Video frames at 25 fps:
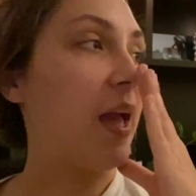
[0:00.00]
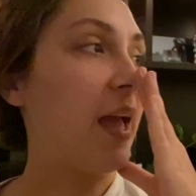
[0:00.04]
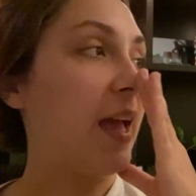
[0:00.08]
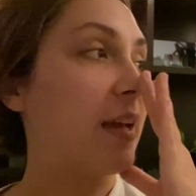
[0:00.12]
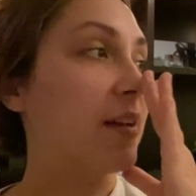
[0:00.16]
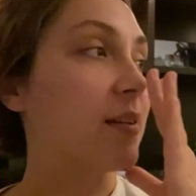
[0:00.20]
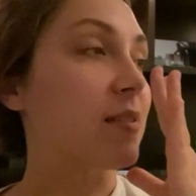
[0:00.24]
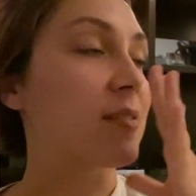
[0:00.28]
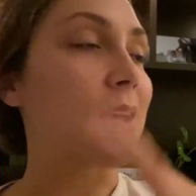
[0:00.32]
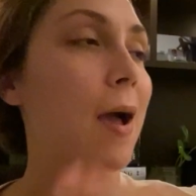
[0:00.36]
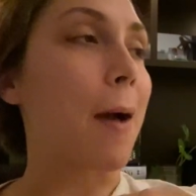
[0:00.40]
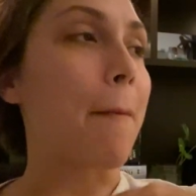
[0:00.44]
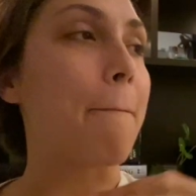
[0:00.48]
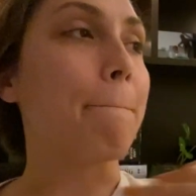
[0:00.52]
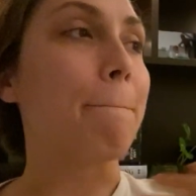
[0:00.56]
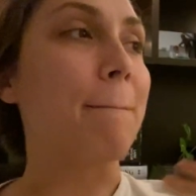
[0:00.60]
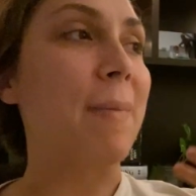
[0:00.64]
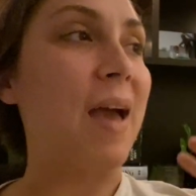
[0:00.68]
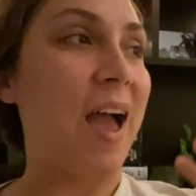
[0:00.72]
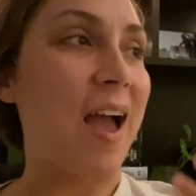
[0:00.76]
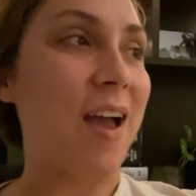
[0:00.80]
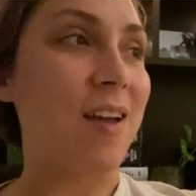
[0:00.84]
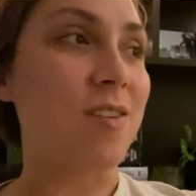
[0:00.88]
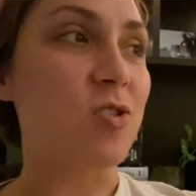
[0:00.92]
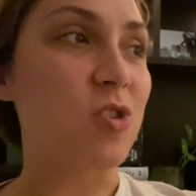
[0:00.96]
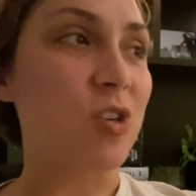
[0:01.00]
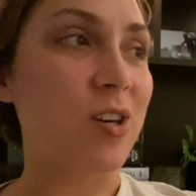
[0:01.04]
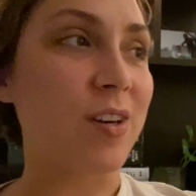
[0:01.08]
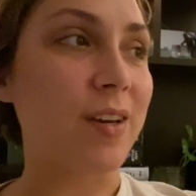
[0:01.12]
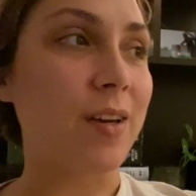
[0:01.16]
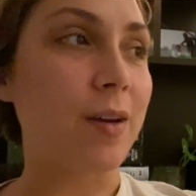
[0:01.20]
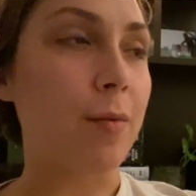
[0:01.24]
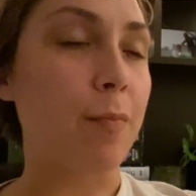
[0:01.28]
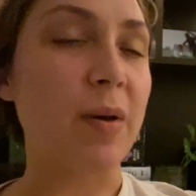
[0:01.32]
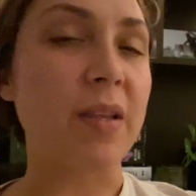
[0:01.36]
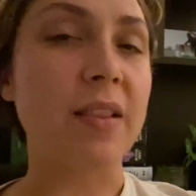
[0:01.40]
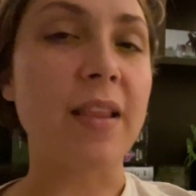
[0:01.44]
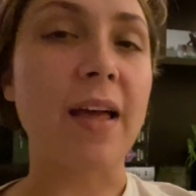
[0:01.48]
And it's got
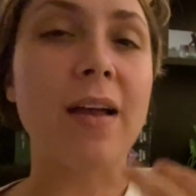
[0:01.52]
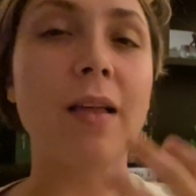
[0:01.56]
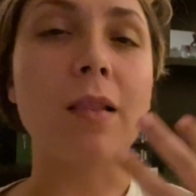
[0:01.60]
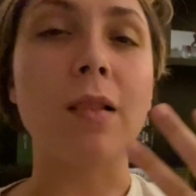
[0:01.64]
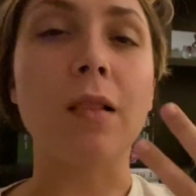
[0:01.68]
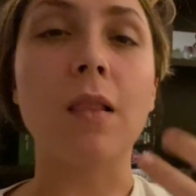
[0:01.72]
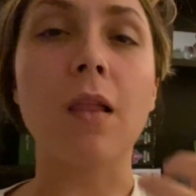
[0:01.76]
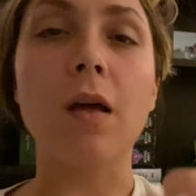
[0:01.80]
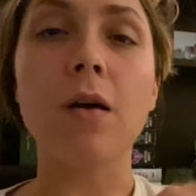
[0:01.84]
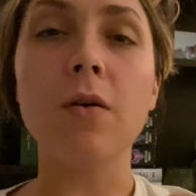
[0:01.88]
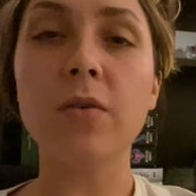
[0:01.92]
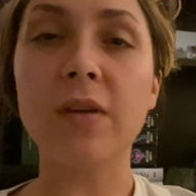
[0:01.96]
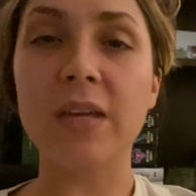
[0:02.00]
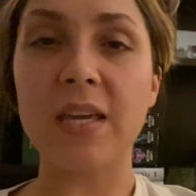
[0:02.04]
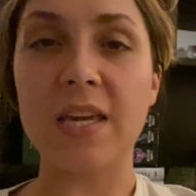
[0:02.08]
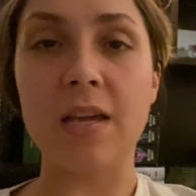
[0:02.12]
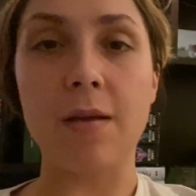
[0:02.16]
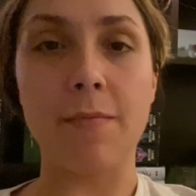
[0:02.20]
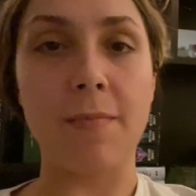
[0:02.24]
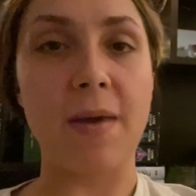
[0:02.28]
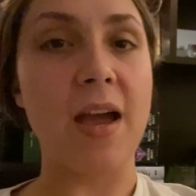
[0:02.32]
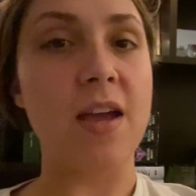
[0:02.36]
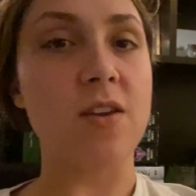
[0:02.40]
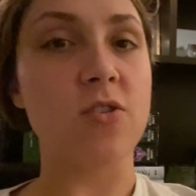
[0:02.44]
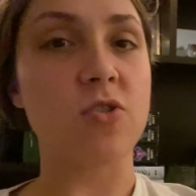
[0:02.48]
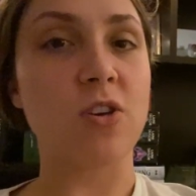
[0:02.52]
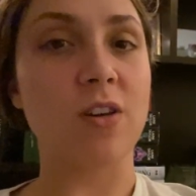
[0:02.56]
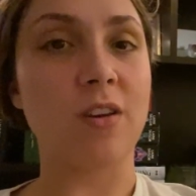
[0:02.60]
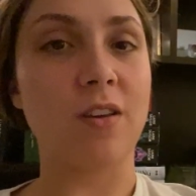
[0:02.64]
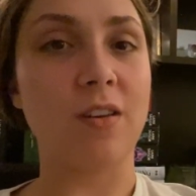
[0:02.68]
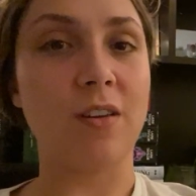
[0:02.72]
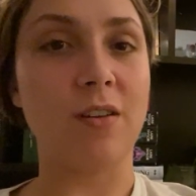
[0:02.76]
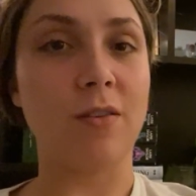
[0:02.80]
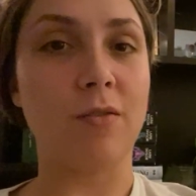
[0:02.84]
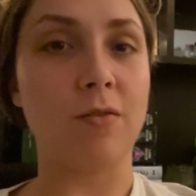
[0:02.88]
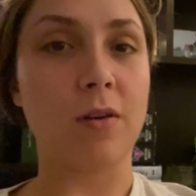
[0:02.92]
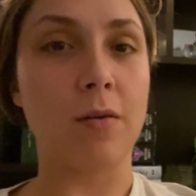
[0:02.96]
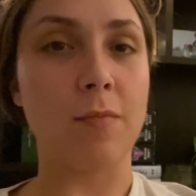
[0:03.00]
magic, but like low-key magic,
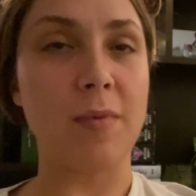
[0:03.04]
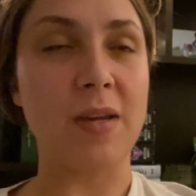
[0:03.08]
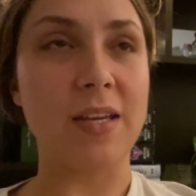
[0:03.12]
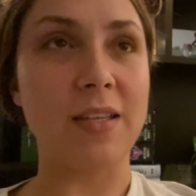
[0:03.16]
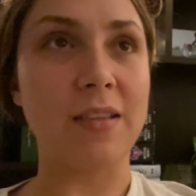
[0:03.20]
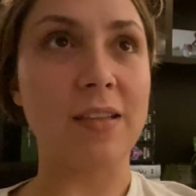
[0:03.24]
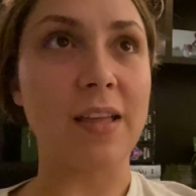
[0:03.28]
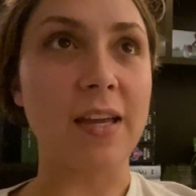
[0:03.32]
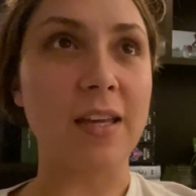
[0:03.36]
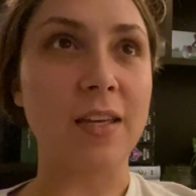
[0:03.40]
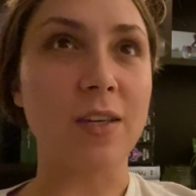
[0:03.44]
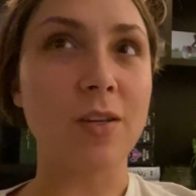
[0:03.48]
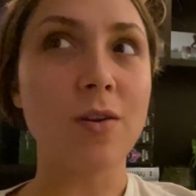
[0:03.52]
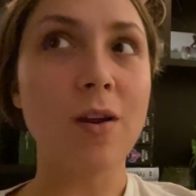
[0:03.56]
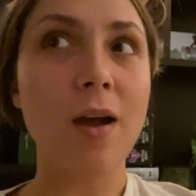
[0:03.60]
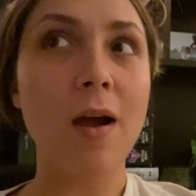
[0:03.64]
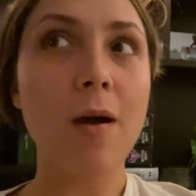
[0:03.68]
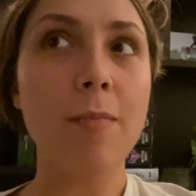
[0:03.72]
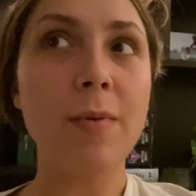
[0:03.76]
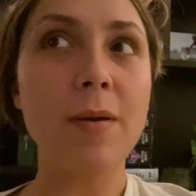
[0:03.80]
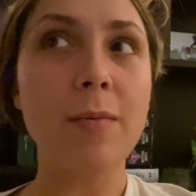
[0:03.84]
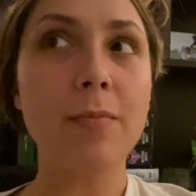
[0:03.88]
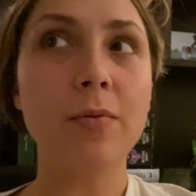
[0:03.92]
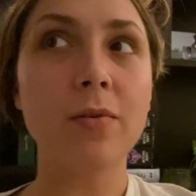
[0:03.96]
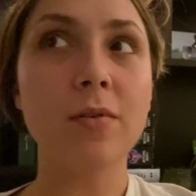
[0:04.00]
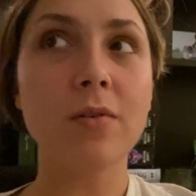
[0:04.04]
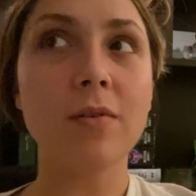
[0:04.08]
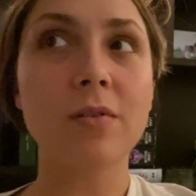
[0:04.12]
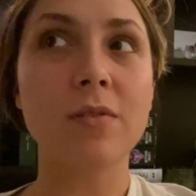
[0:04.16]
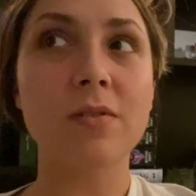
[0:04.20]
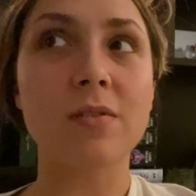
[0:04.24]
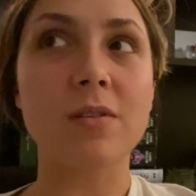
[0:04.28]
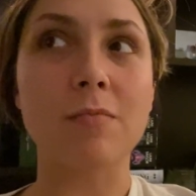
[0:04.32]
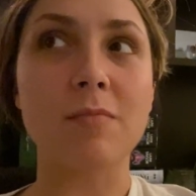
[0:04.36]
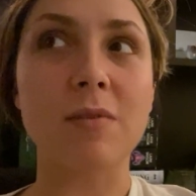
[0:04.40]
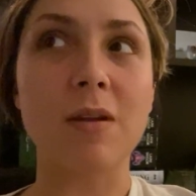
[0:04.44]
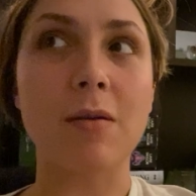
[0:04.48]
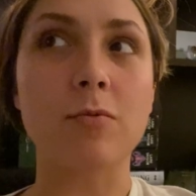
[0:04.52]
you know what I mean? Like, you know how people
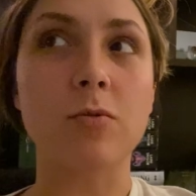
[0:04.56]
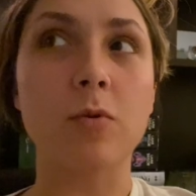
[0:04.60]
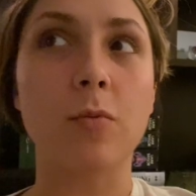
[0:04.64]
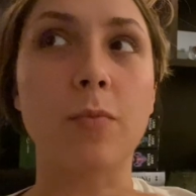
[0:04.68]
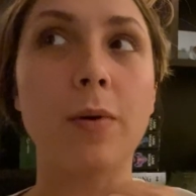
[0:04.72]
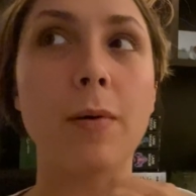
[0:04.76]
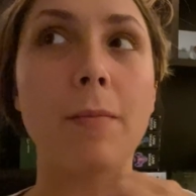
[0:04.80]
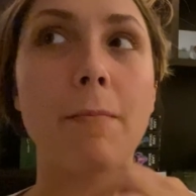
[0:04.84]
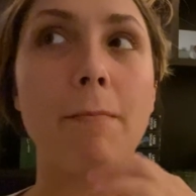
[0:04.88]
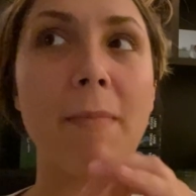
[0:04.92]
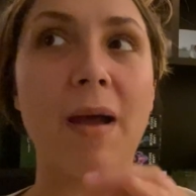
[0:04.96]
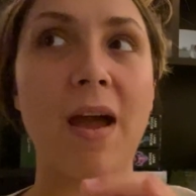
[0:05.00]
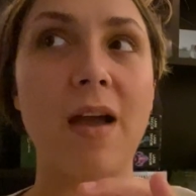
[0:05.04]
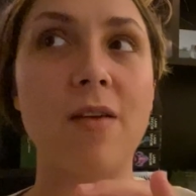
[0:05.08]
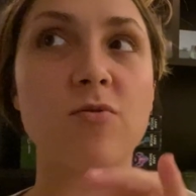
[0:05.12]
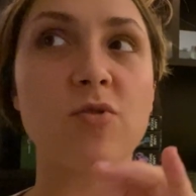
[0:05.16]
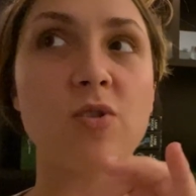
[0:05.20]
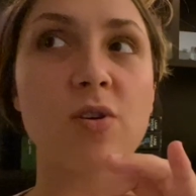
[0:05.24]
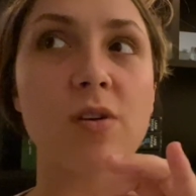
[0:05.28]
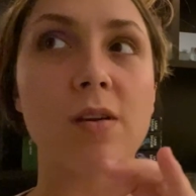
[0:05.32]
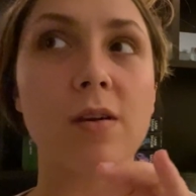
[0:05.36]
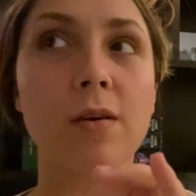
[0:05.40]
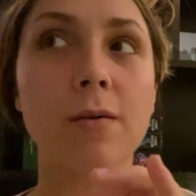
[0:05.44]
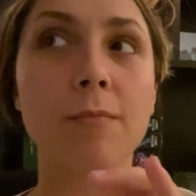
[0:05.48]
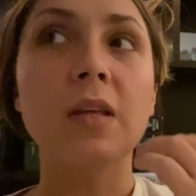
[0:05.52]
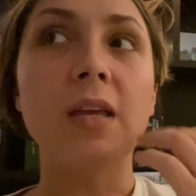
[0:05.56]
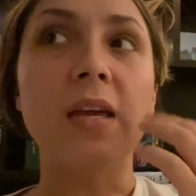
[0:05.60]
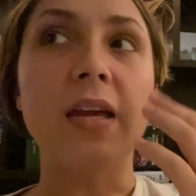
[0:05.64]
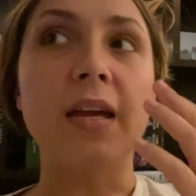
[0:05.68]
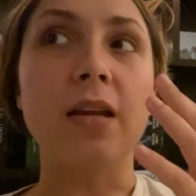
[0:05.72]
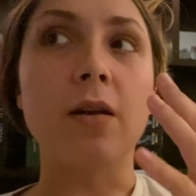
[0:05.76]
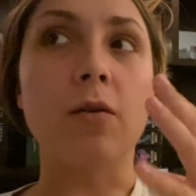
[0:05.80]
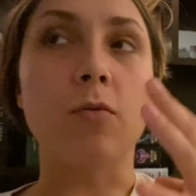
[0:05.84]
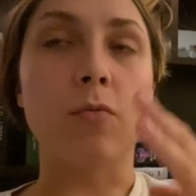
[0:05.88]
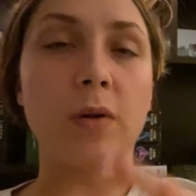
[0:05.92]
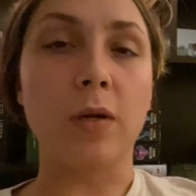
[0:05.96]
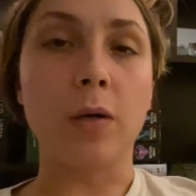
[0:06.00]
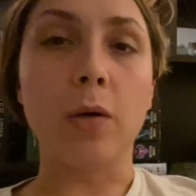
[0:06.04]
sometimes will put magic
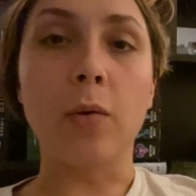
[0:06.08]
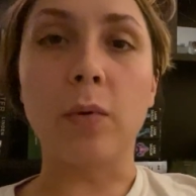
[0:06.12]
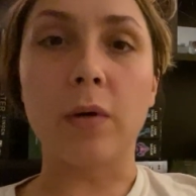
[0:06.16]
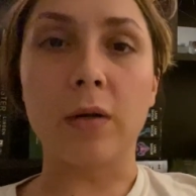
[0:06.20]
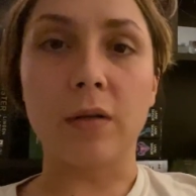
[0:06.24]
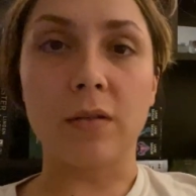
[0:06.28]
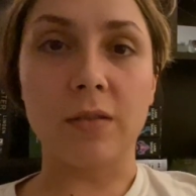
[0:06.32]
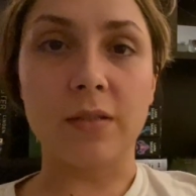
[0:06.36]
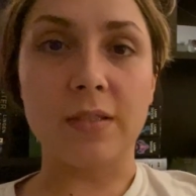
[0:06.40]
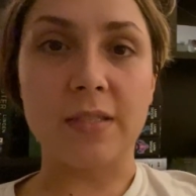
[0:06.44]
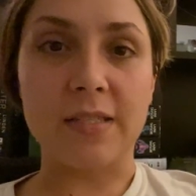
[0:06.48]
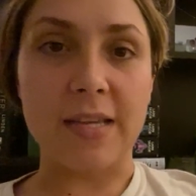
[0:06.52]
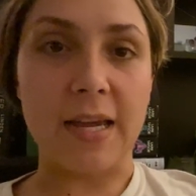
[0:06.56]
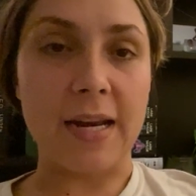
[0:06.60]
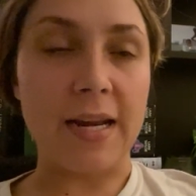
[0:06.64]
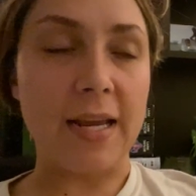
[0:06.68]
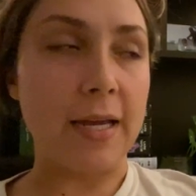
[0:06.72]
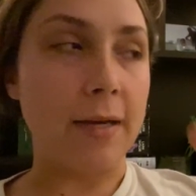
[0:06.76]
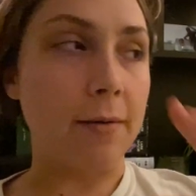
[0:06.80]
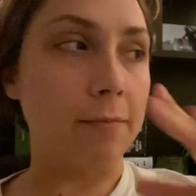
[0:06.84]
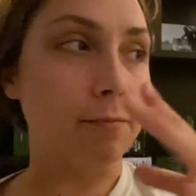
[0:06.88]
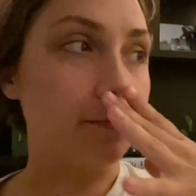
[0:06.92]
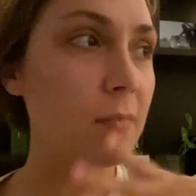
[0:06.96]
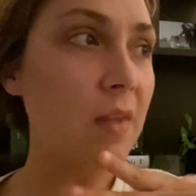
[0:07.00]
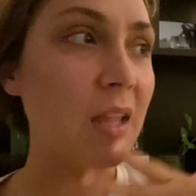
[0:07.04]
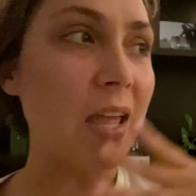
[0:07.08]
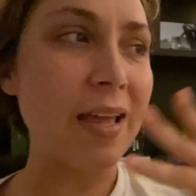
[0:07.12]
in a real world setting?